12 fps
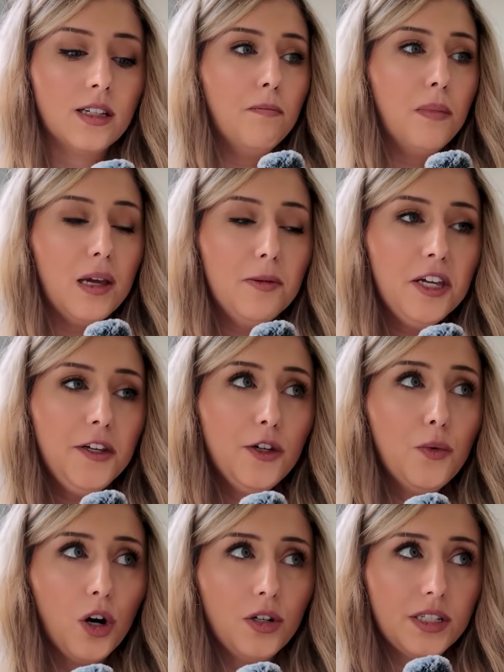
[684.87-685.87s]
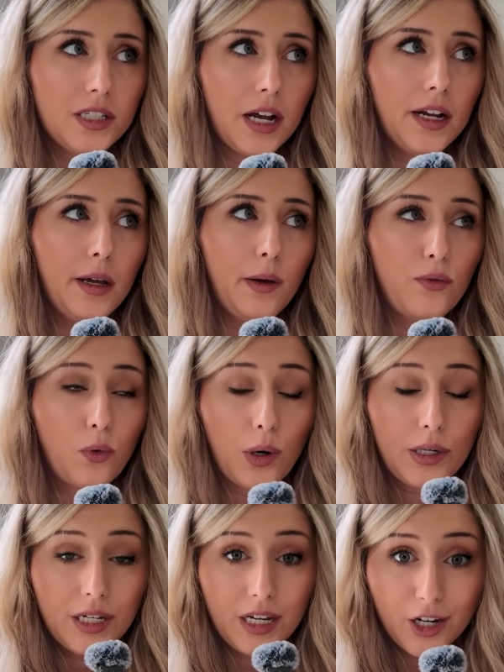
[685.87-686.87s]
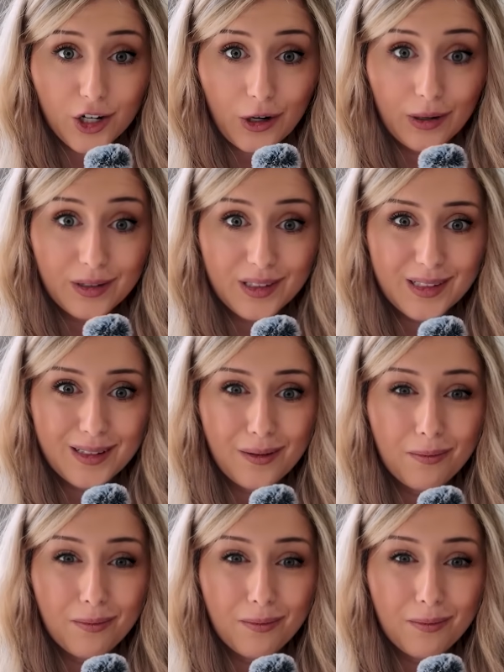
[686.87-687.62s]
maybe you are designing for t-shirts,